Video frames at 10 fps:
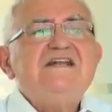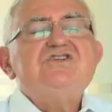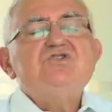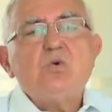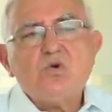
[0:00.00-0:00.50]
There
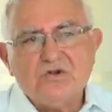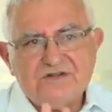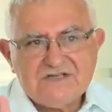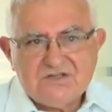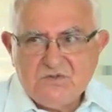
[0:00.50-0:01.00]
is no
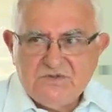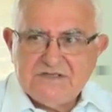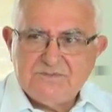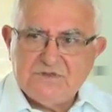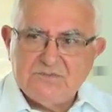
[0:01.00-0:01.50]
context to
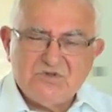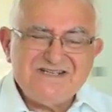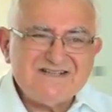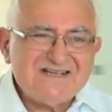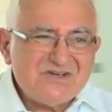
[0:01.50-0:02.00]
it. So
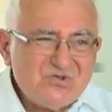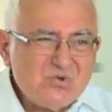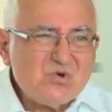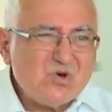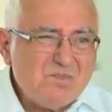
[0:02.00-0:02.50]
these are
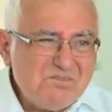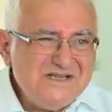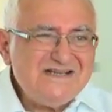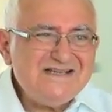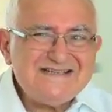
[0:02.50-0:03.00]
two
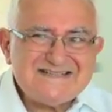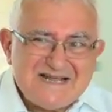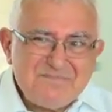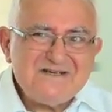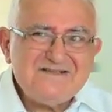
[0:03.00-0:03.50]
completely
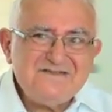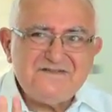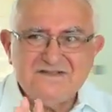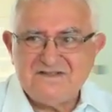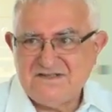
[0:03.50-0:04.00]
separate
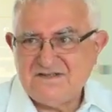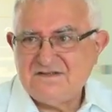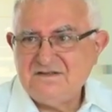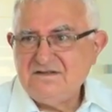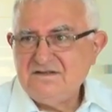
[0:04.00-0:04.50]
different things.